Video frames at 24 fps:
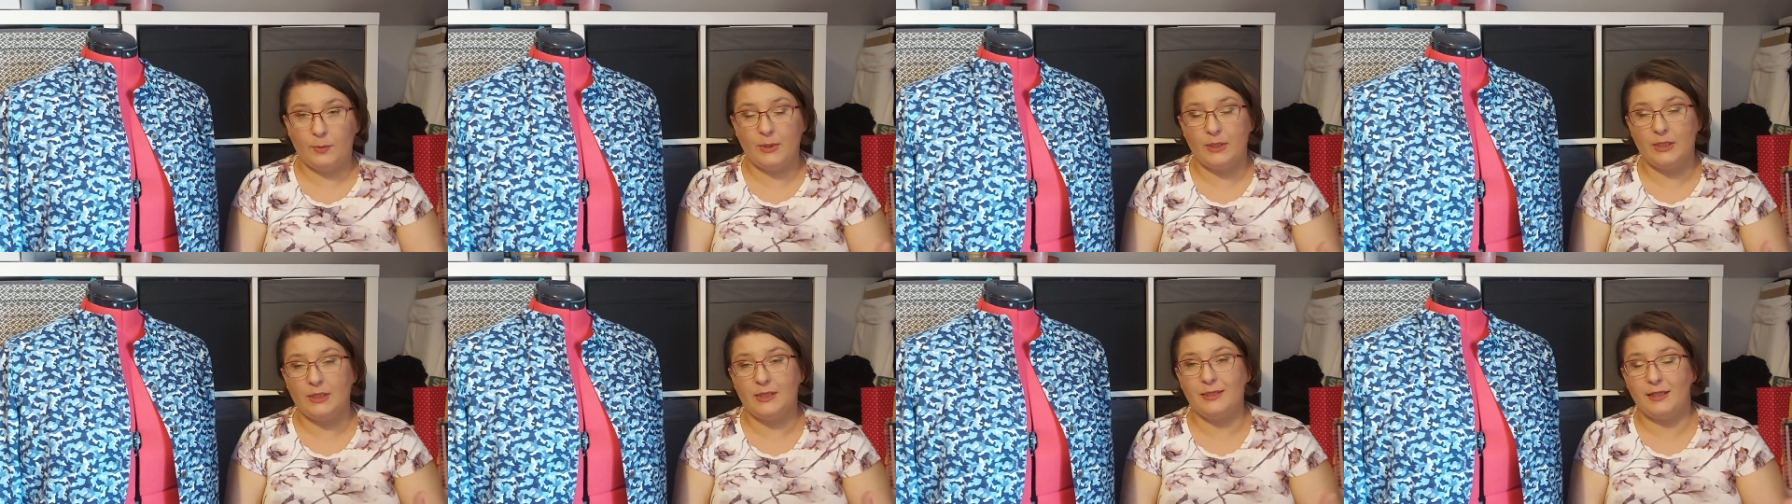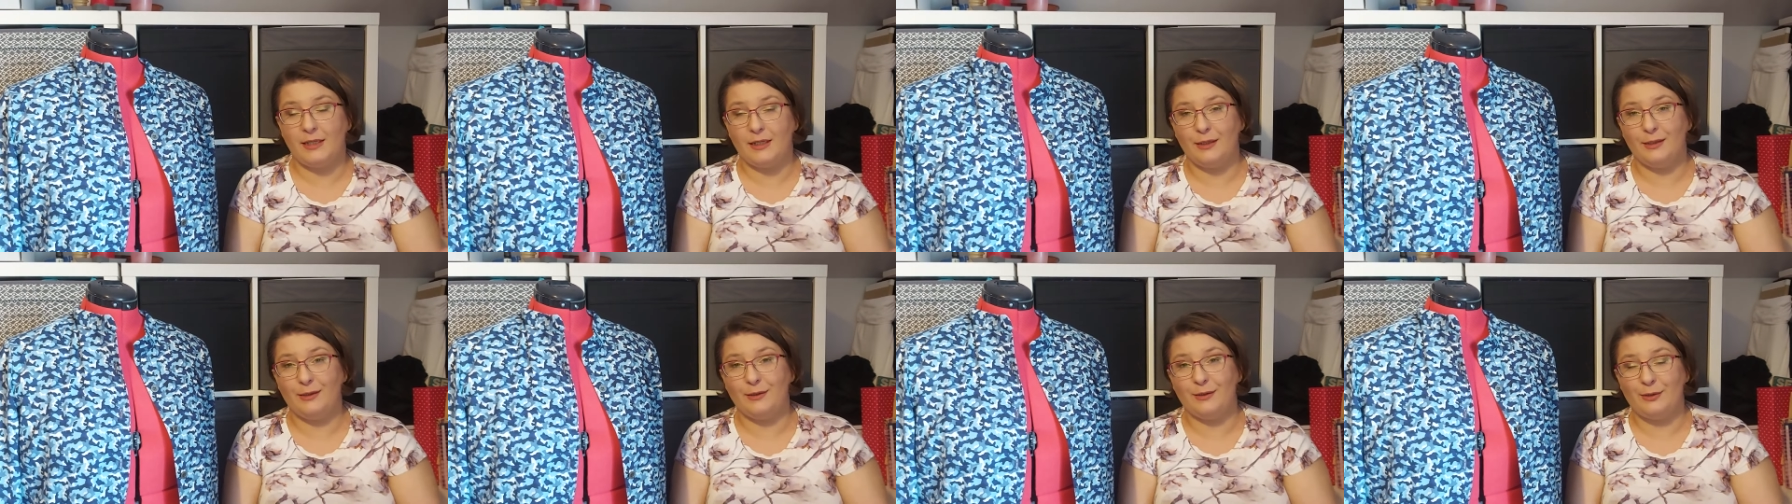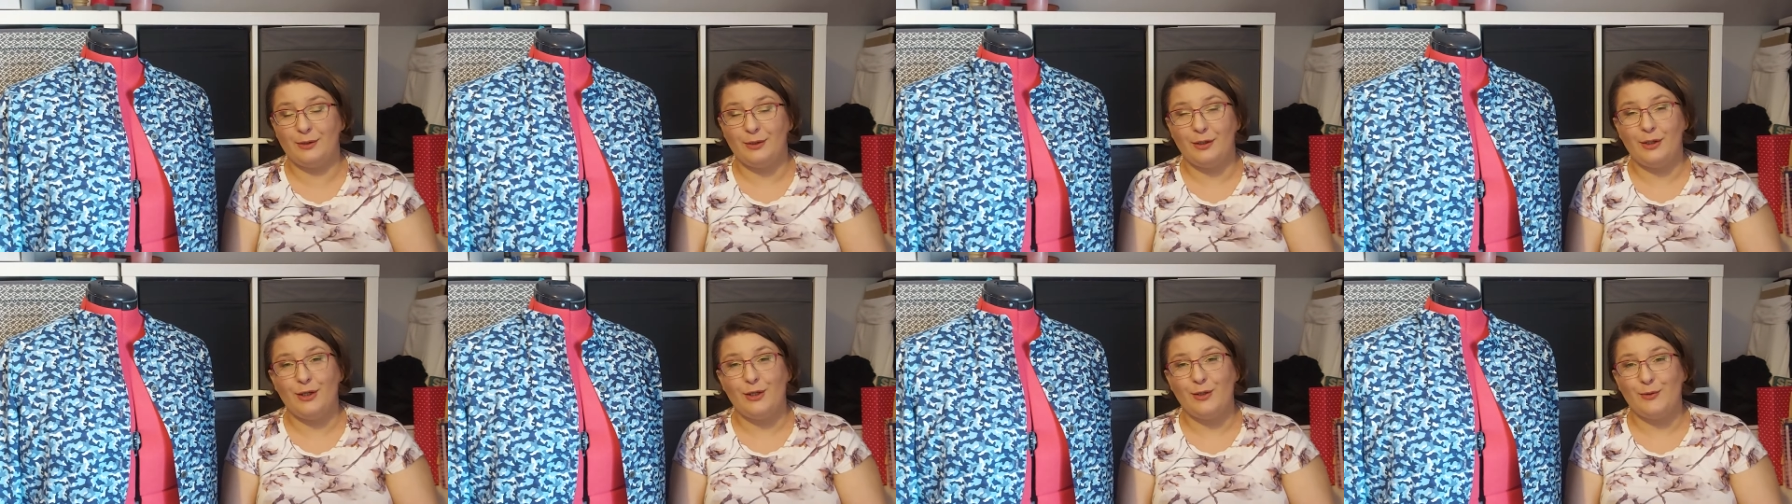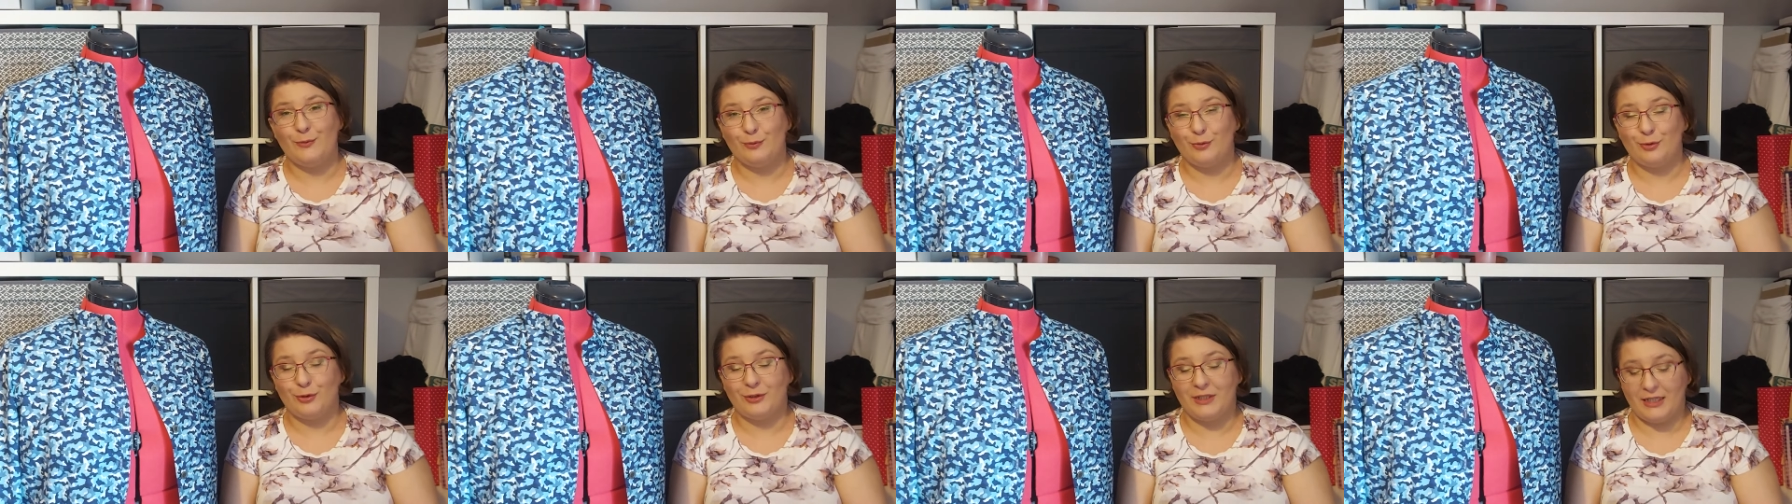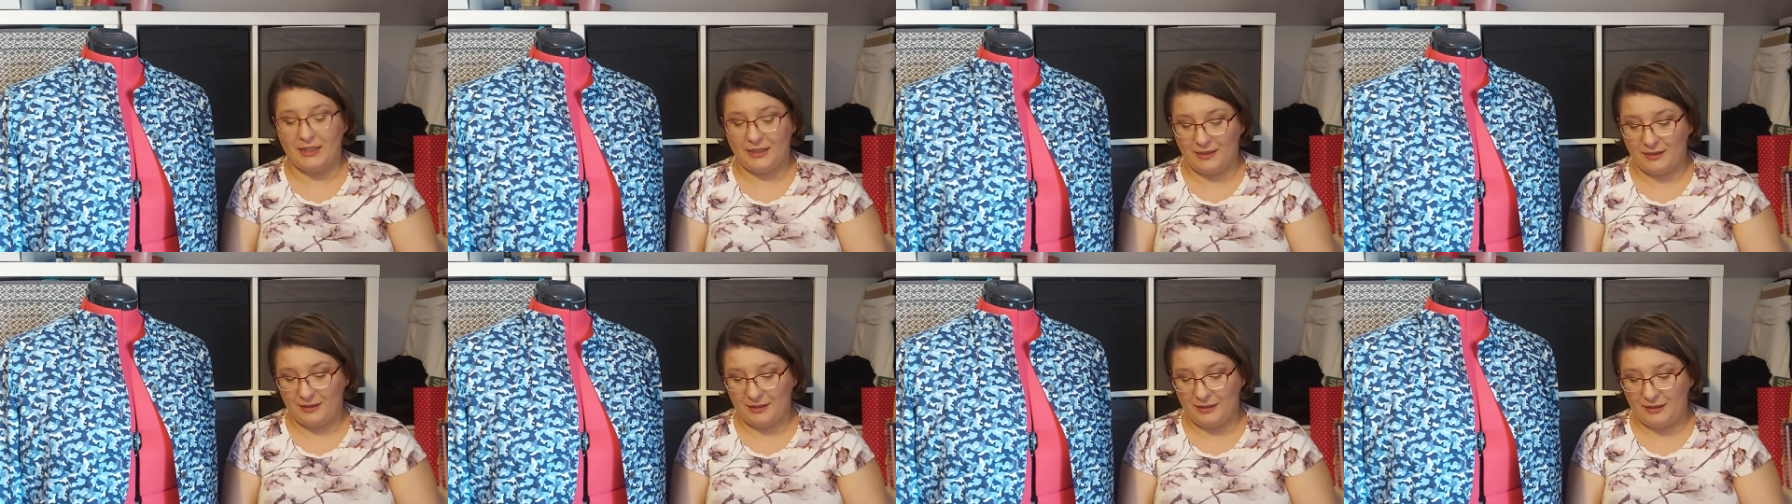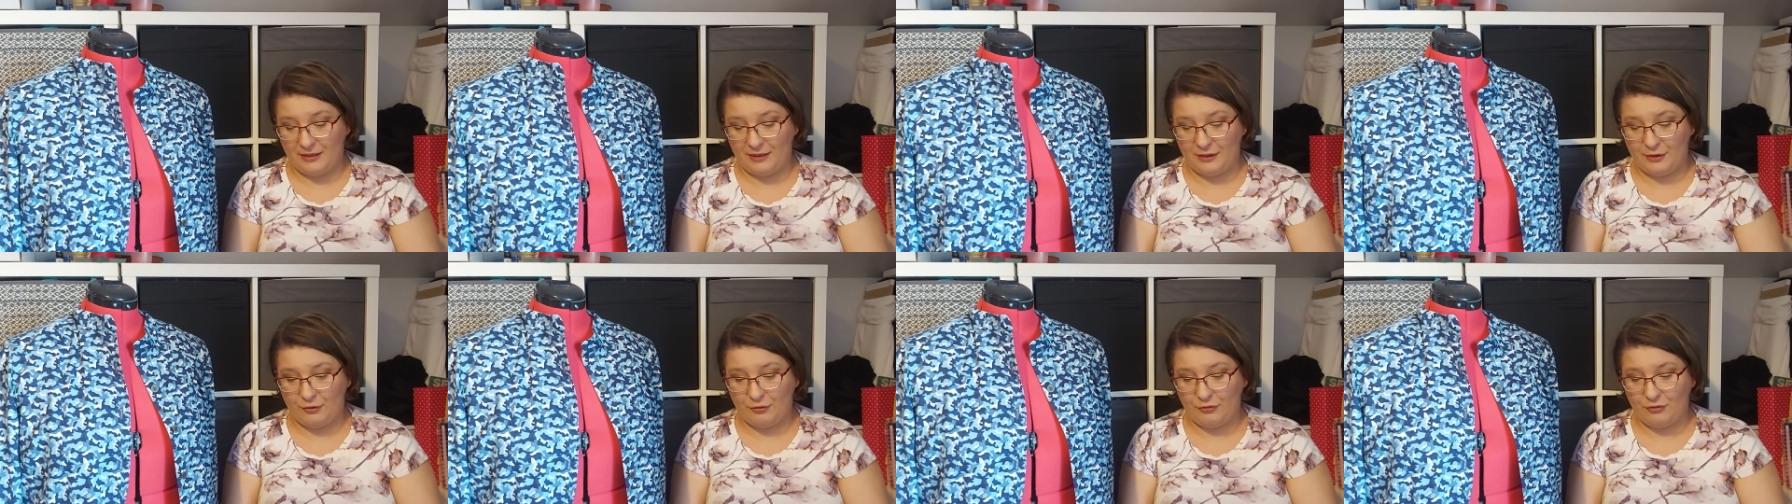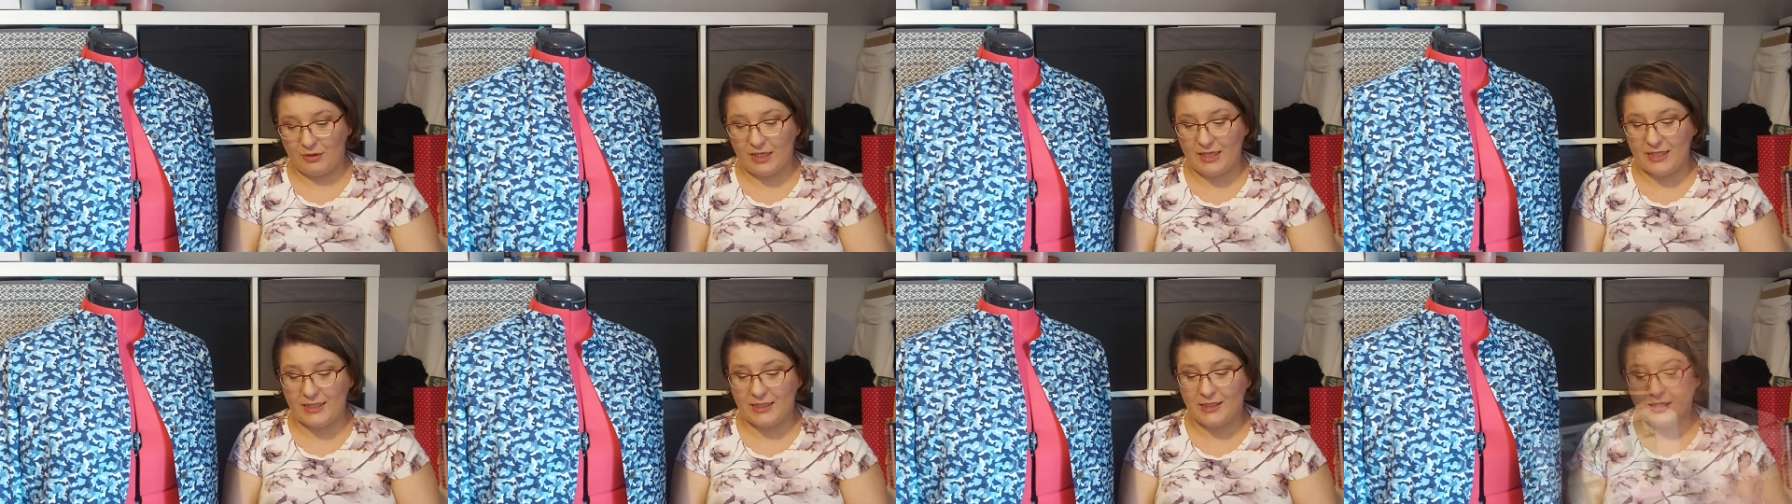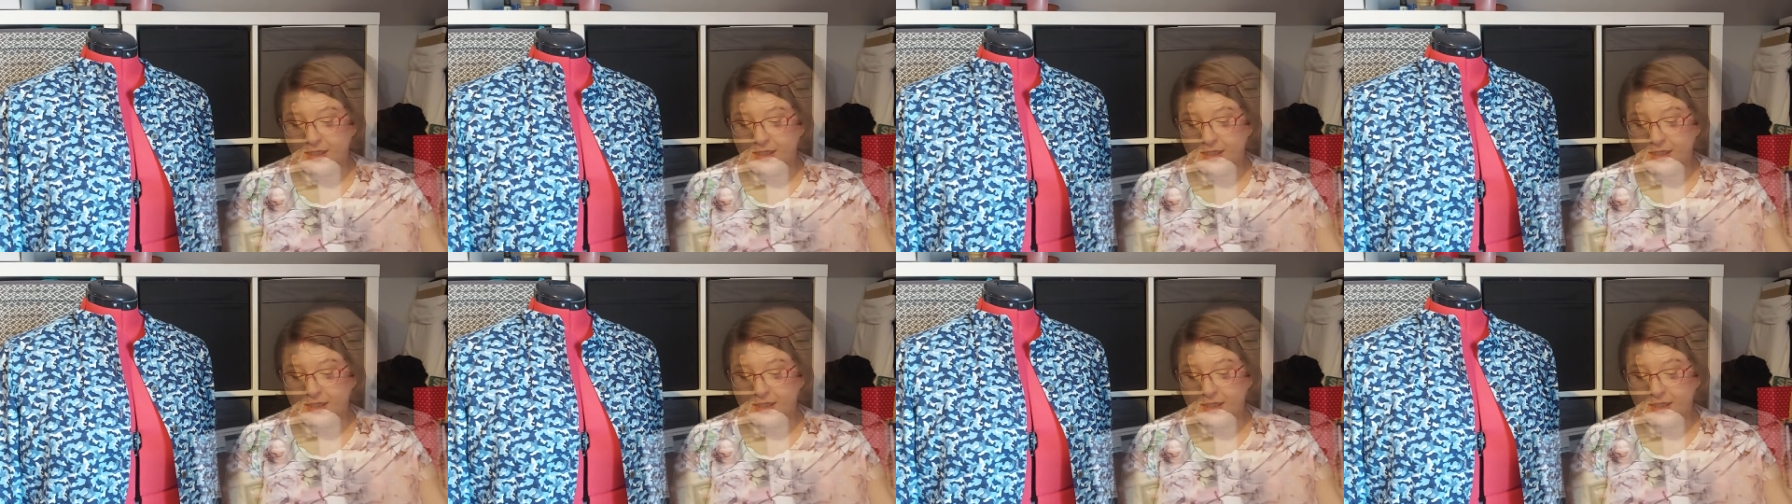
piece and pretend it's a dress